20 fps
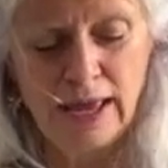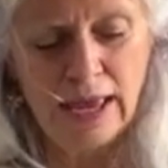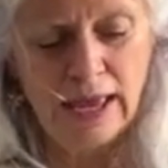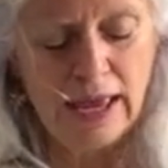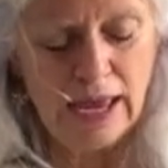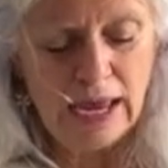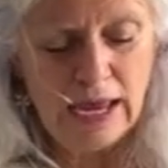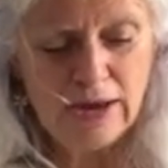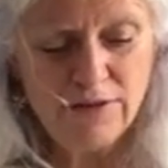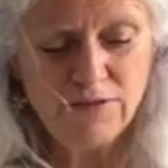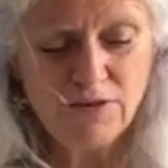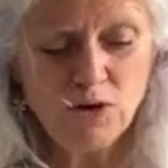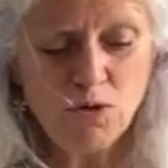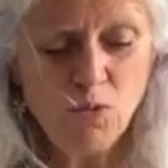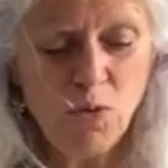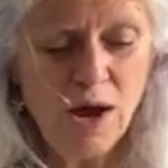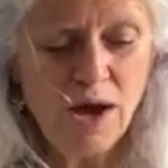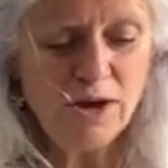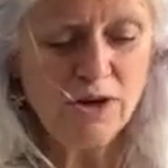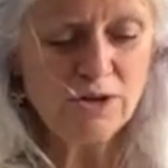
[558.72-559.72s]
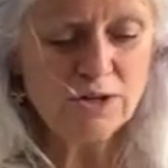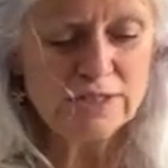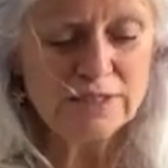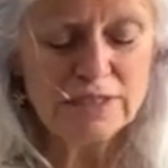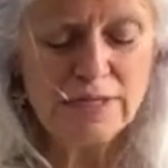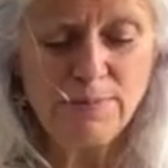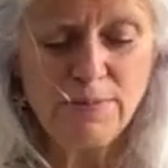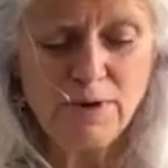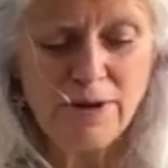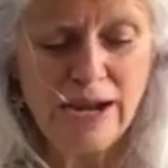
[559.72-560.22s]
If you want your
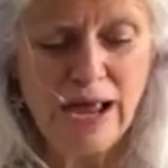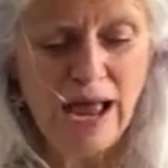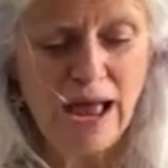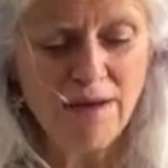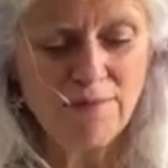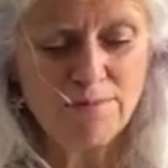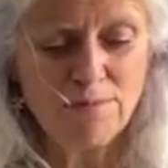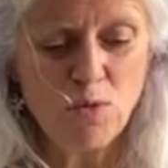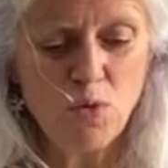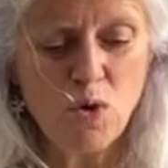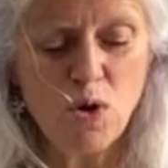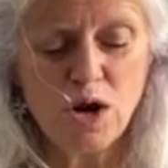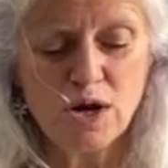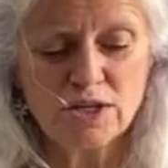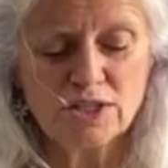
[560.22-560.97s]
slipper to have more